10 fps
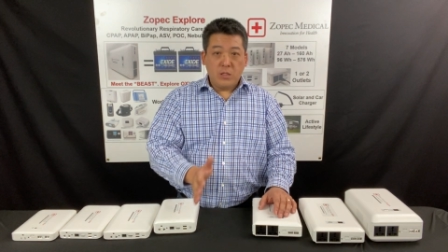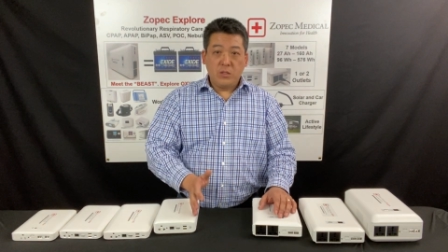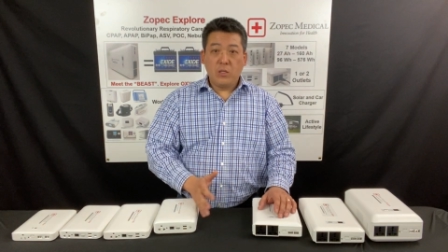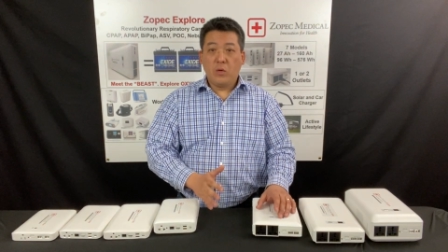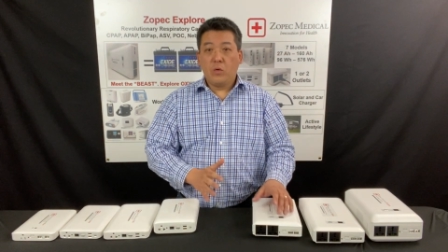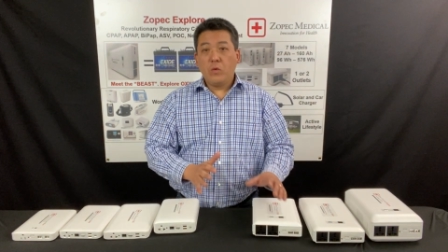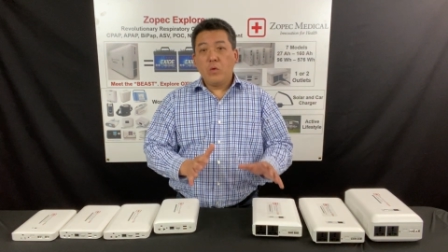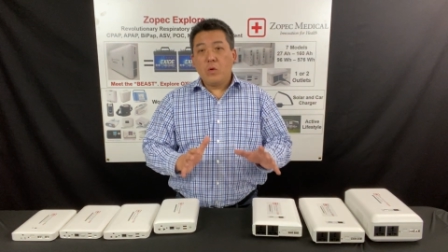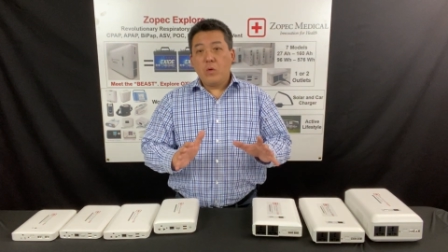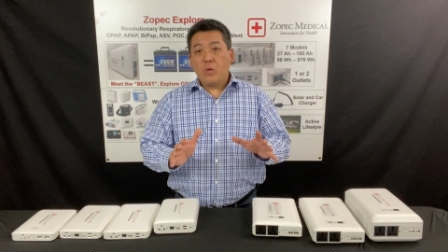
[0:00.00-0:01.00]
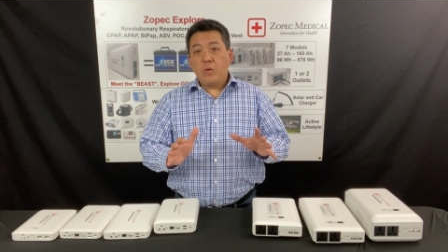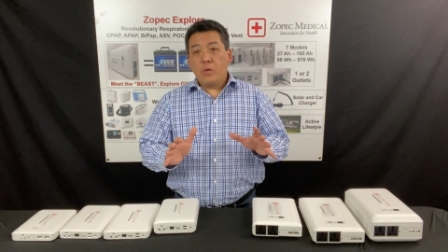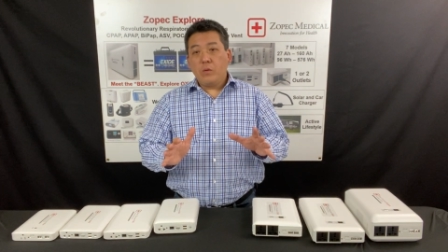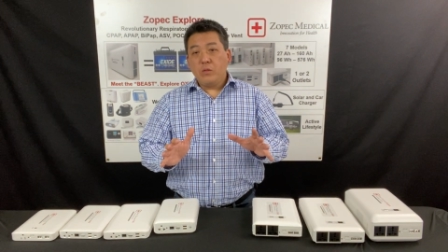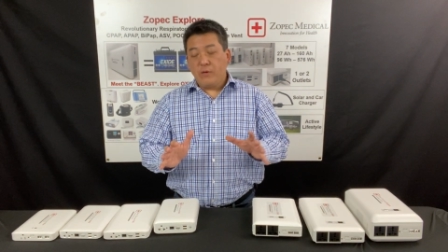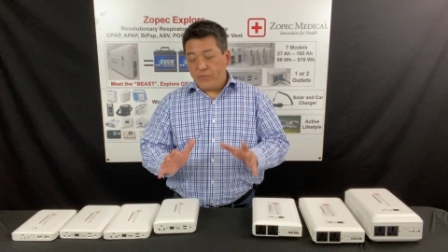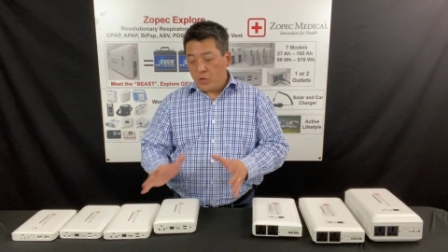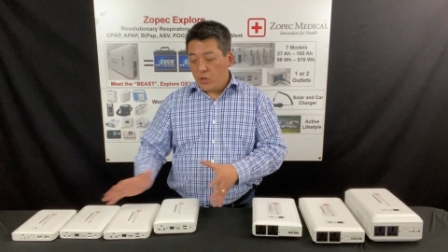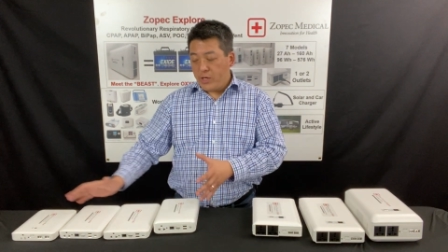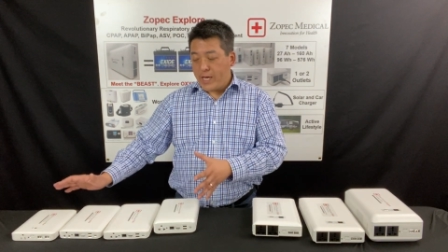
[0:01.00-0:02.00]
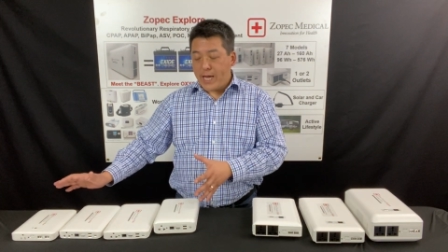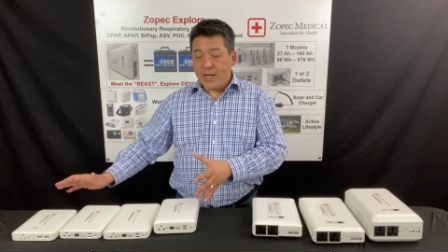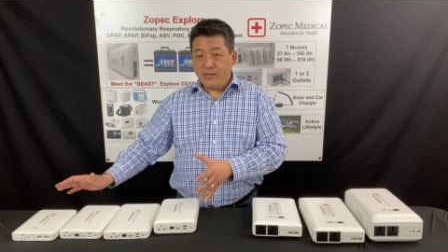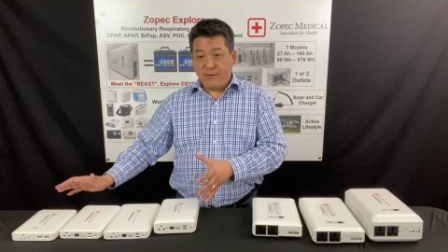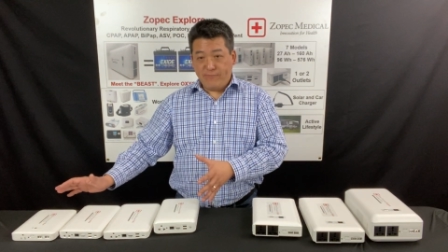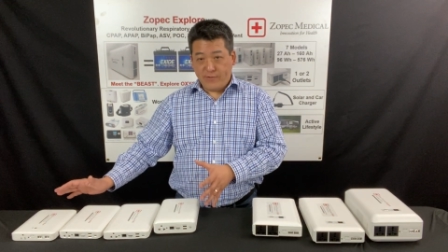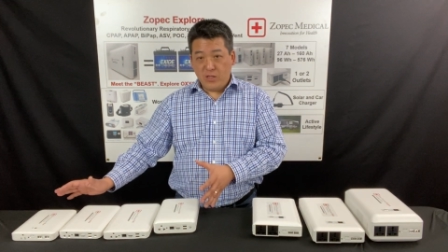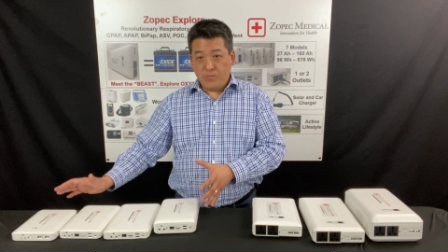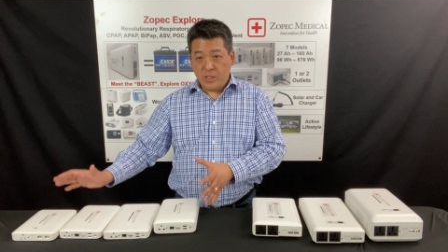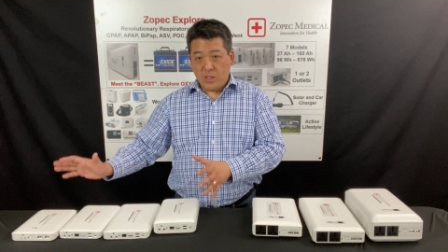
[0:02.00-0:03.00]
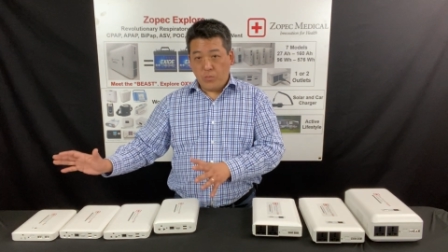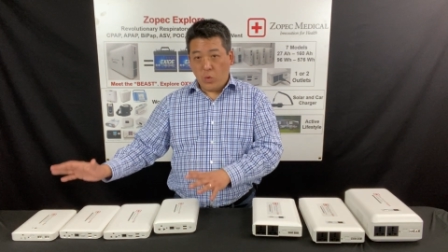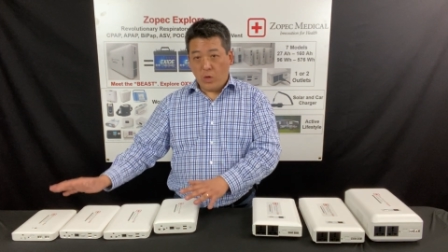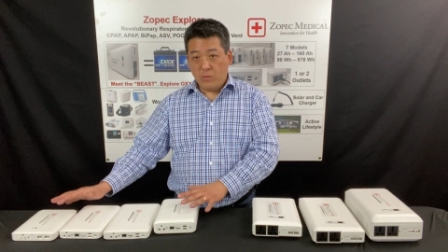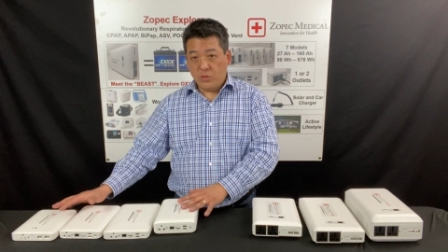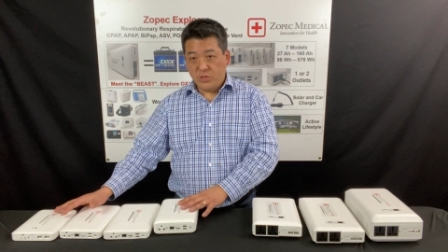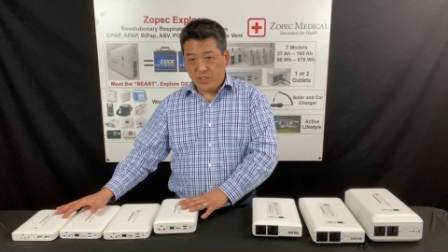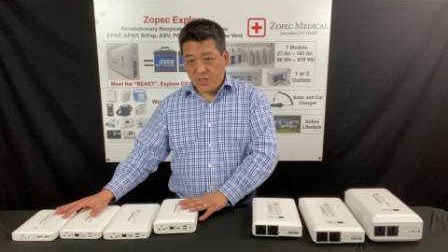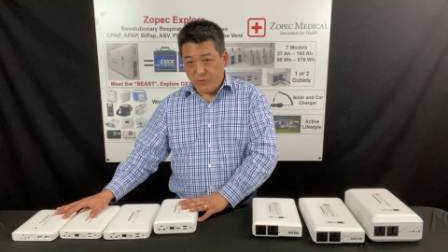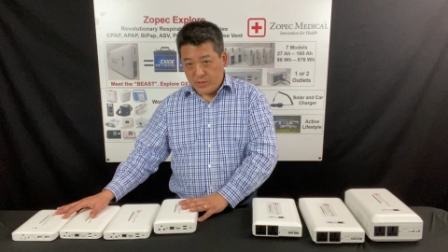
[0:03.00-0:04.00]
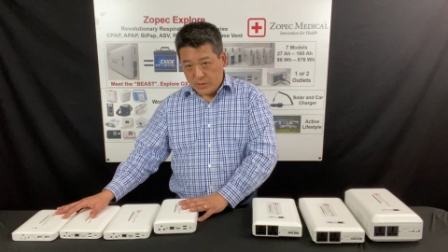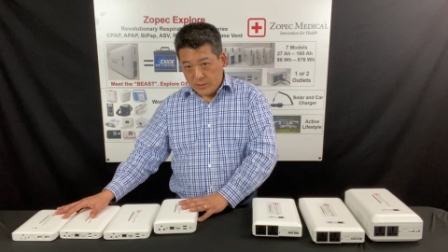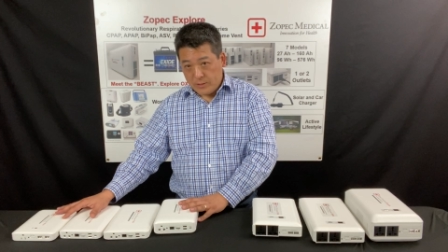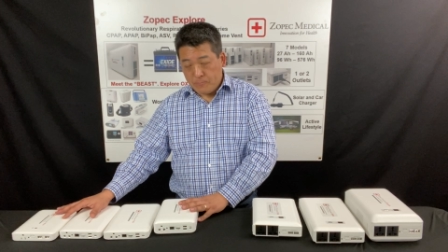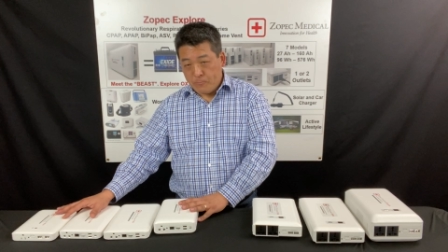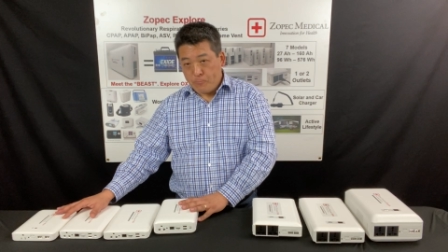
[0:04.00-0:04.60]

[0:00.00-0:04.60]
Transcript: So if you look at in front of me, the portable series